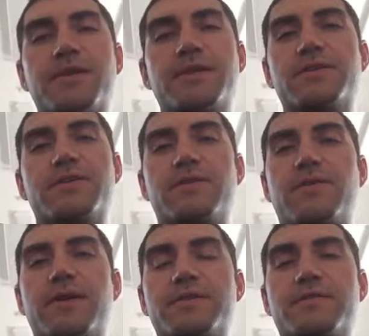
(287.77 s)
great show to
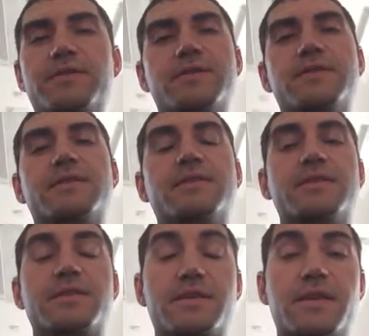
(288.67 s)
watch about this is
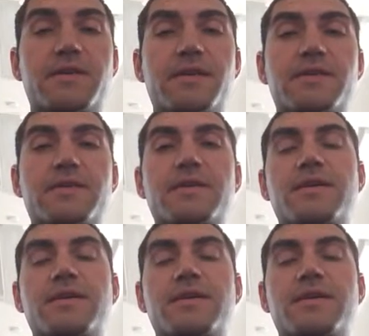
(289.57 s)
The Secret,